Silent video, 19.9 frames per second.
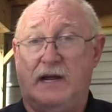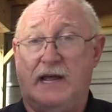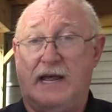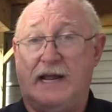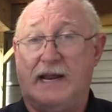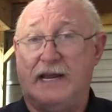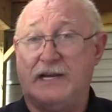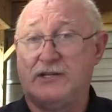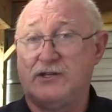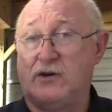
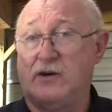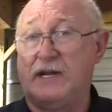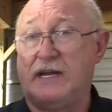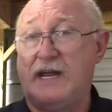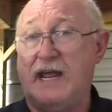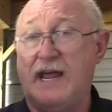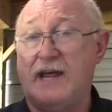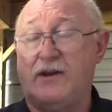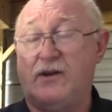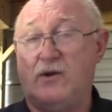And I certainly
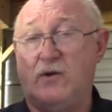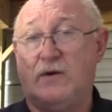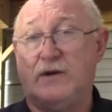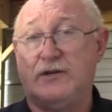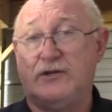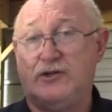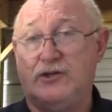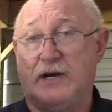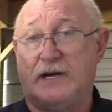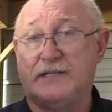can't do
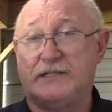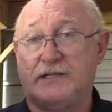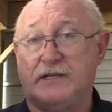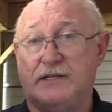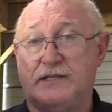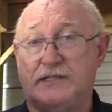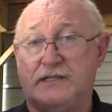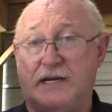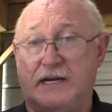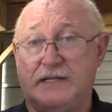it
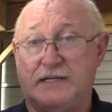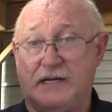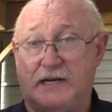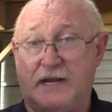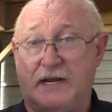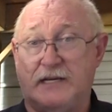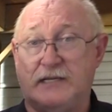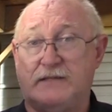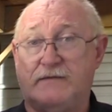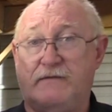justice in
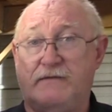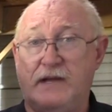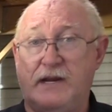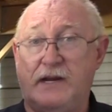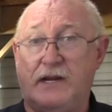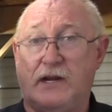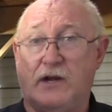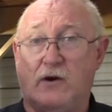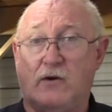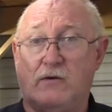today's
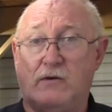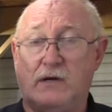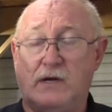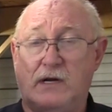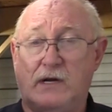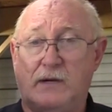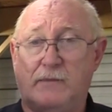video,